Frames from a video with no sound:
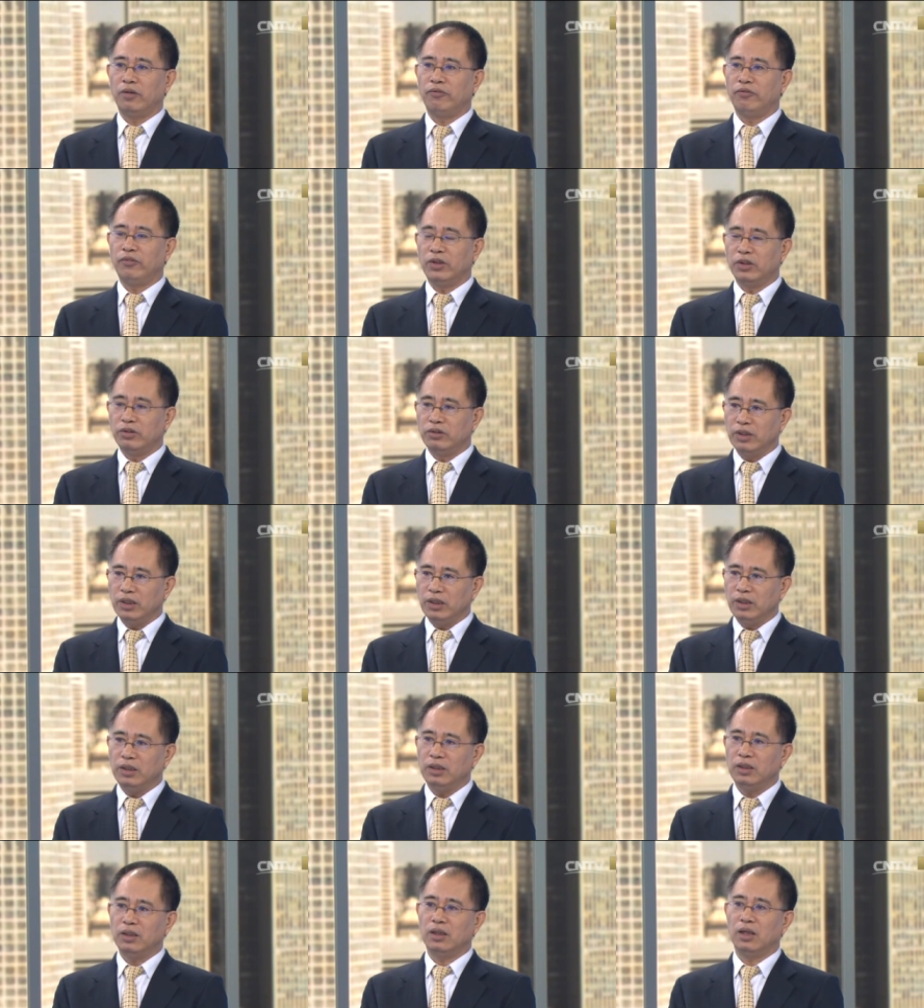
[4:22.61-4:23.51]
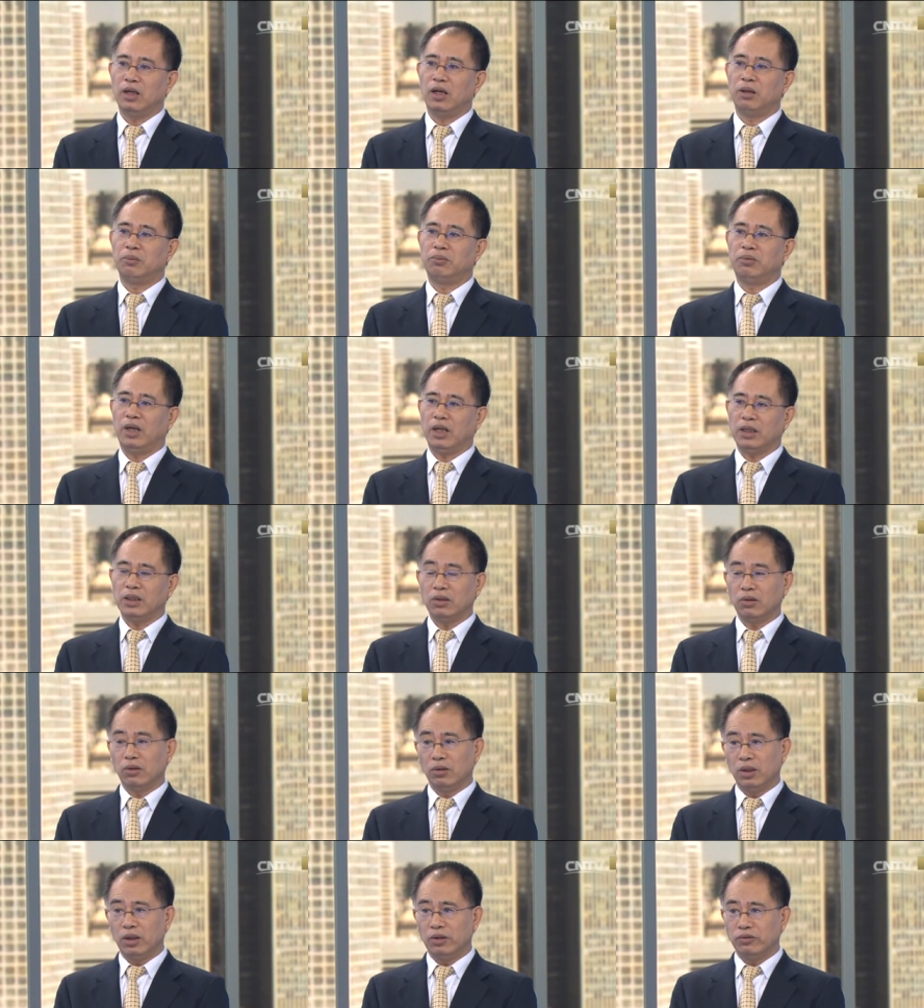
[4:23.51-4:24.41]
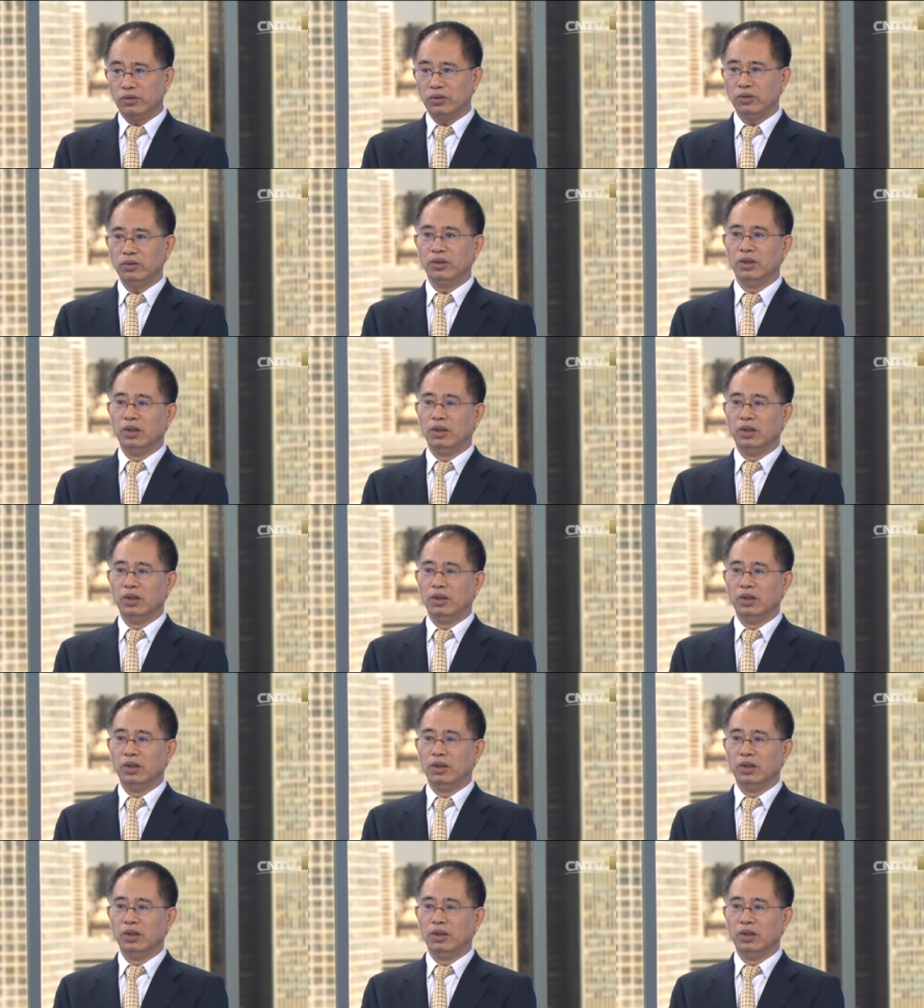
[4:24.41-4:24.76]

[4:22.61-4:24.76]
very practical level.